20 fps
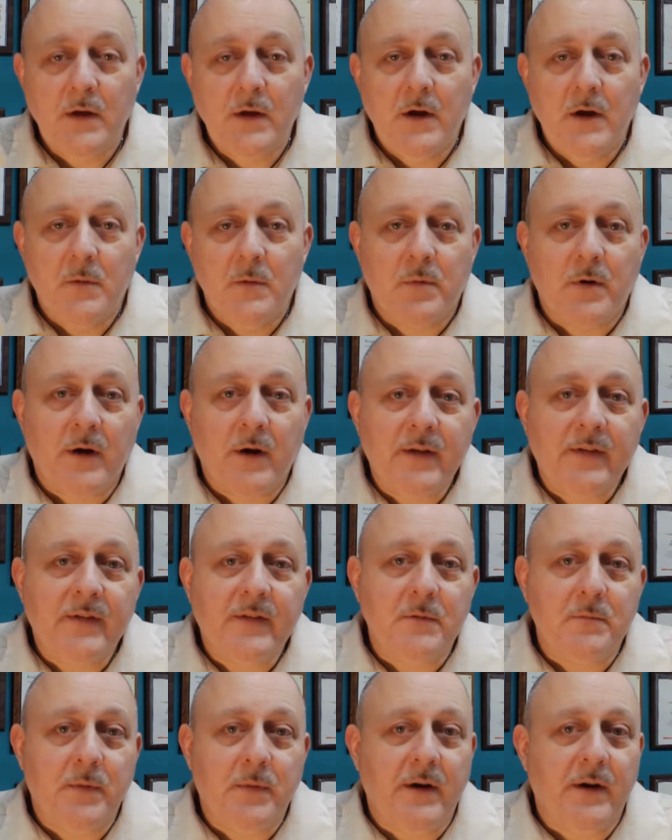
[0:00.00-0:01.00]
price
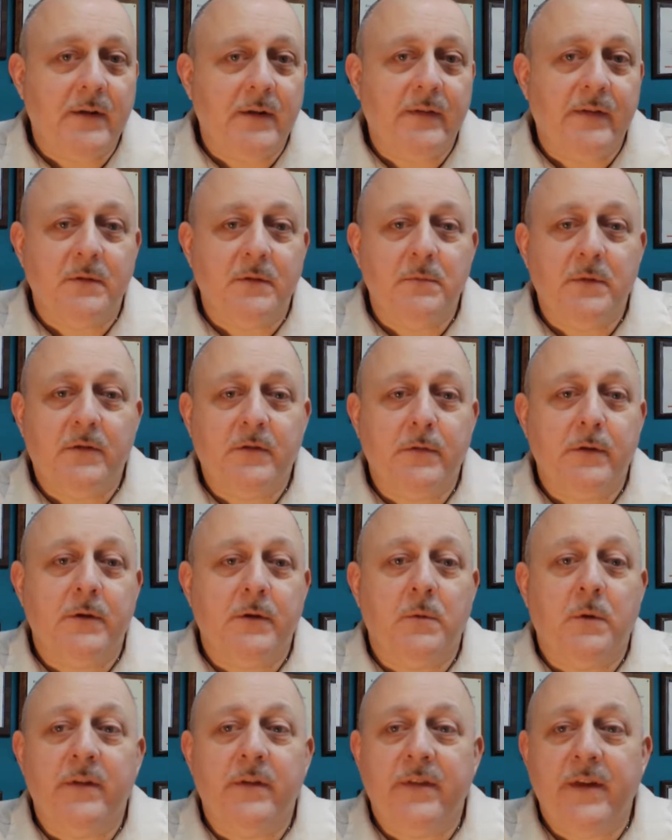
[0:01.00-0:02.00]
comparison between
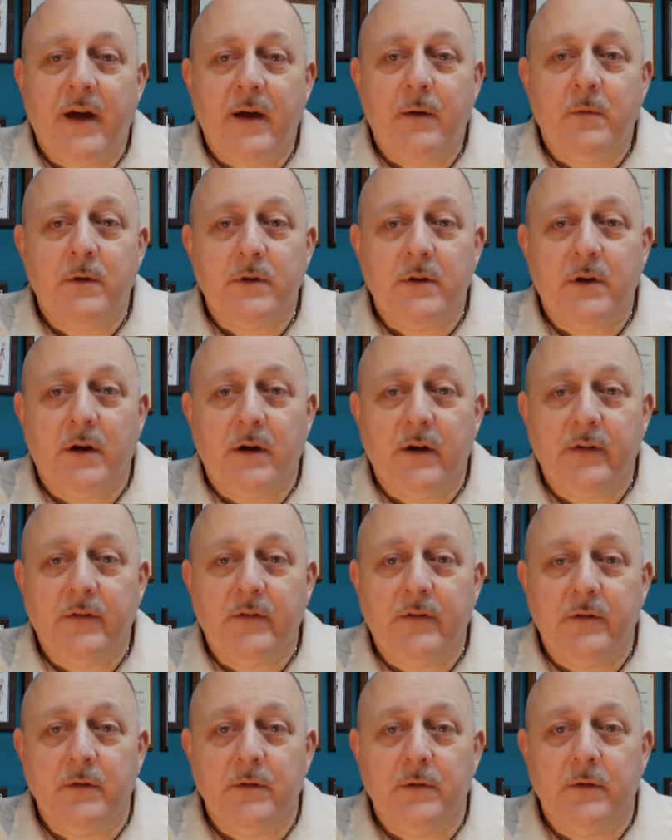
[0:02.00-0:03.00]
what that one
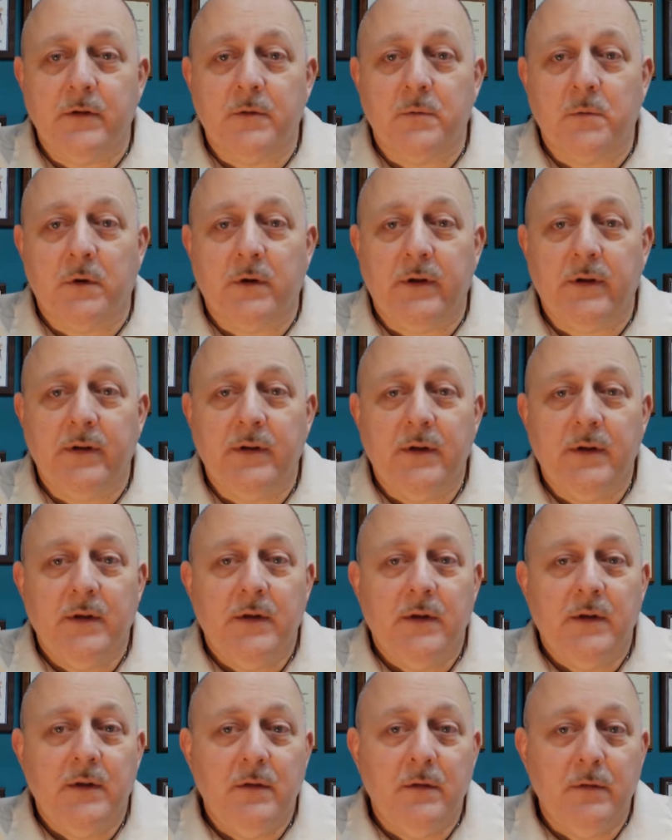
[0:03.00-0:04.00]
cost you and what
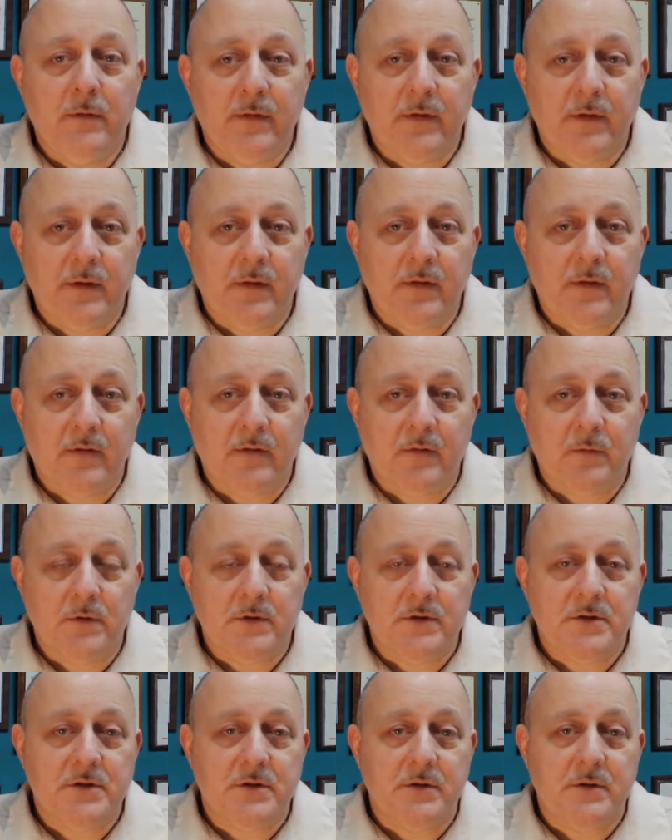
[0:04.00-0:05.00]
you think this
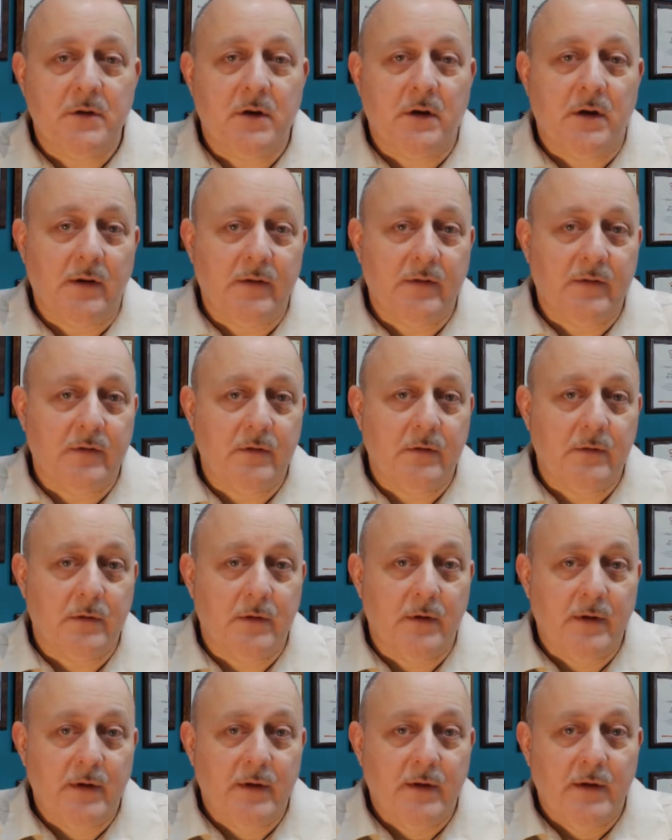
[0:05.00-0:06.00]
one should cost you.
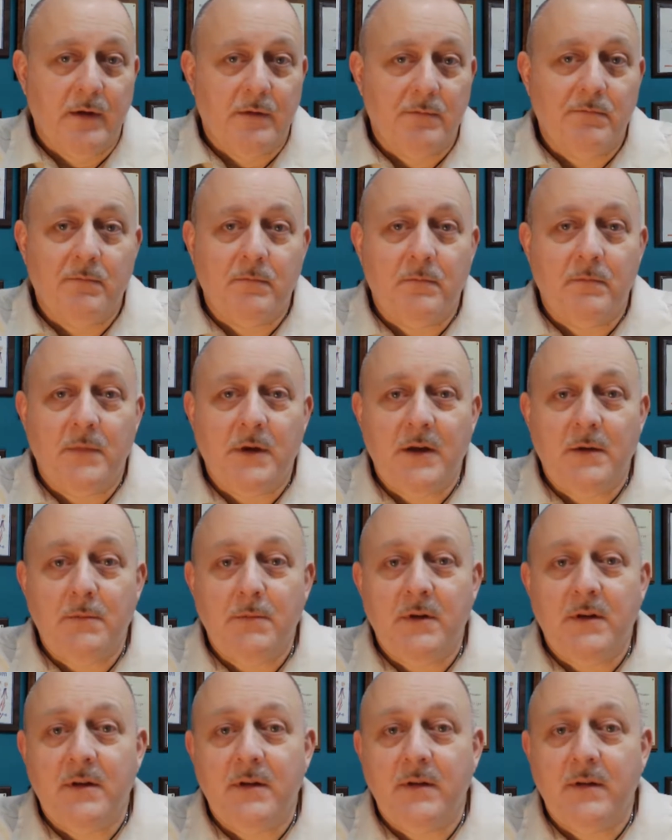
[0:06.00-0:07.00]

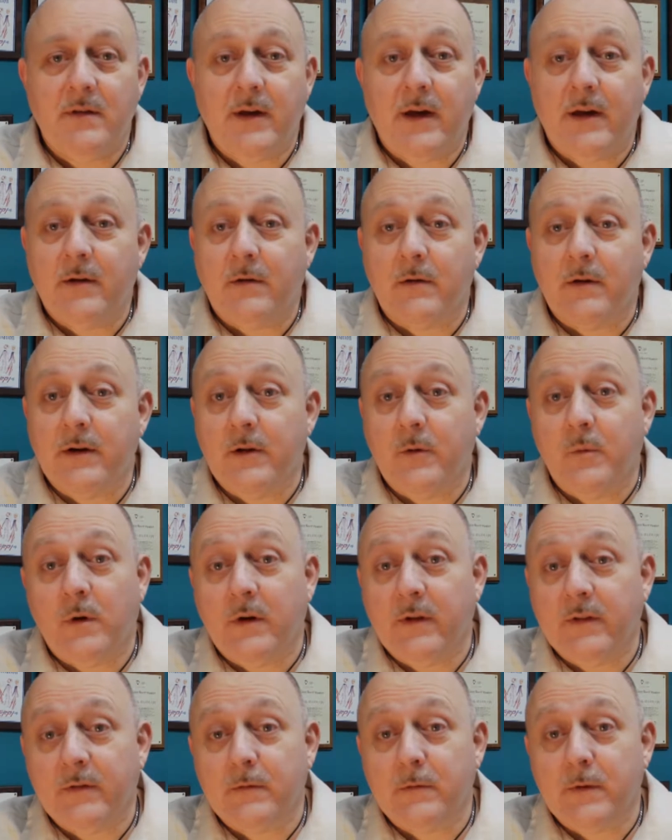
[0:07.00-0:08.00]
Maybe that already
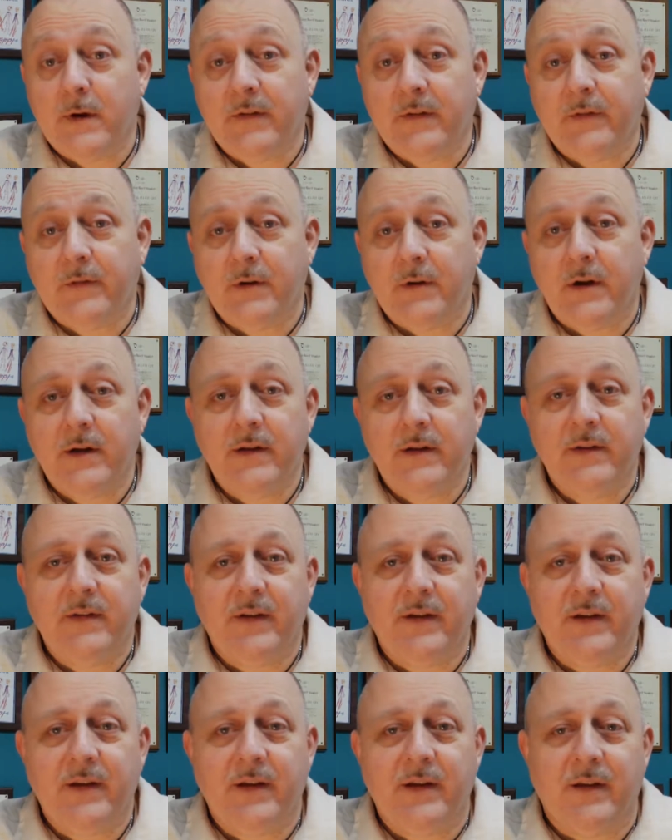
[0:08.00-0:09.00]
was a restaurant
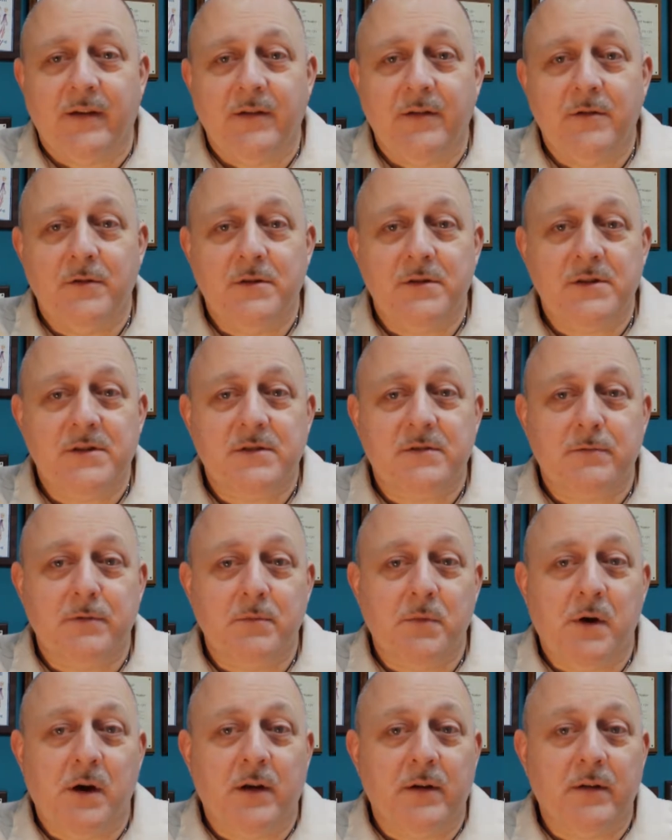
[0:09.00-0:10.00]
and you just
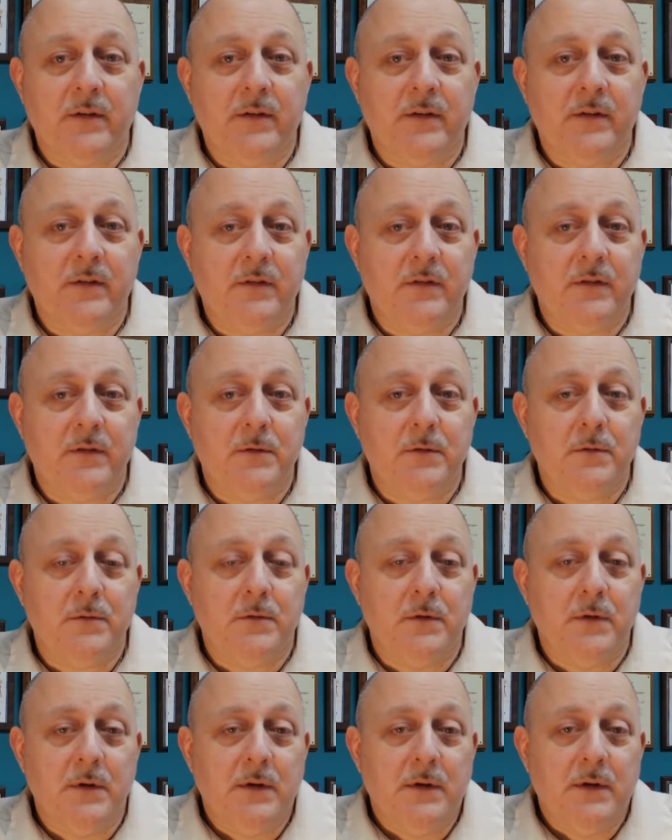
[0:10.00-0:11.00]
remodeled it
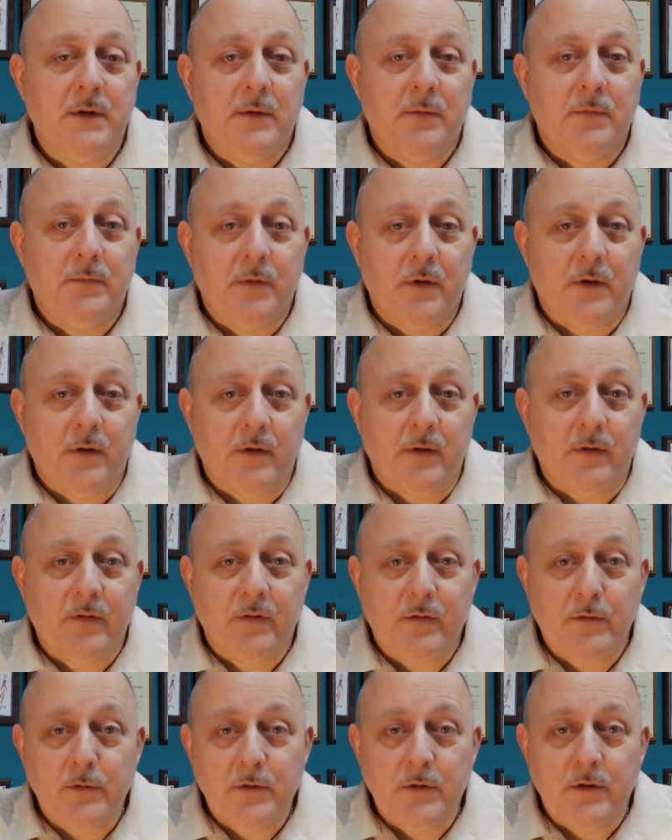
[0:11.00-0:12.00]
to
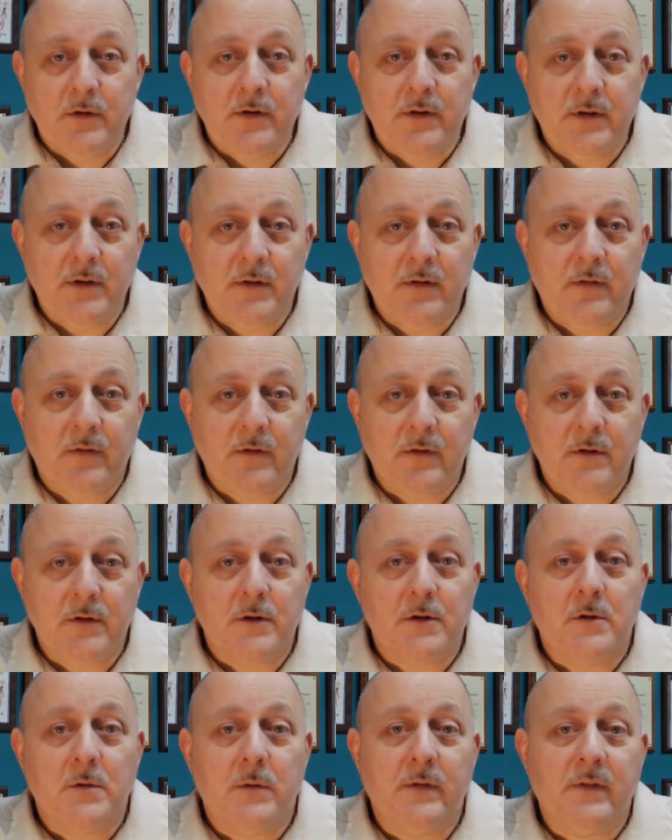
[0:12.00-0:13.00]
suit your needs or
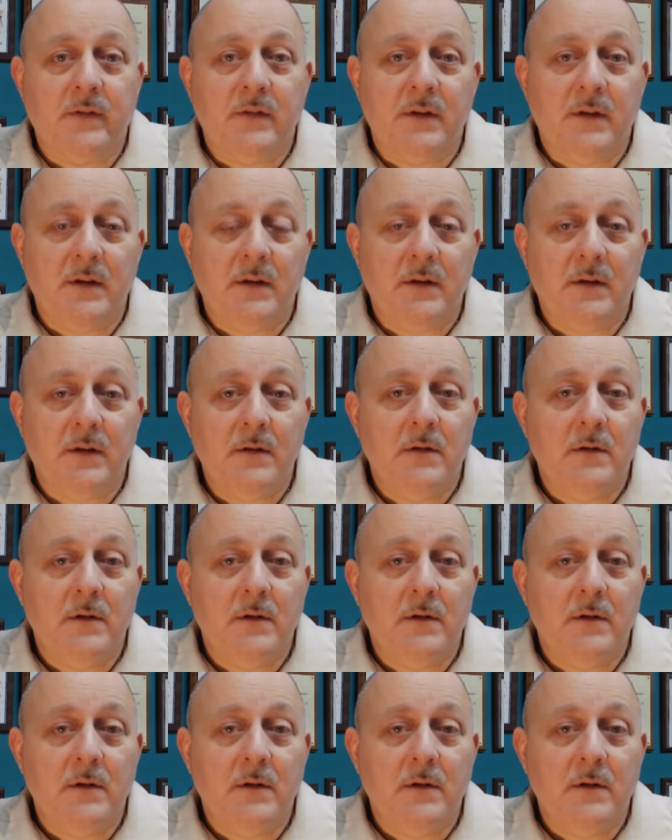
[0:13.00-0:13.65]
your cuisine,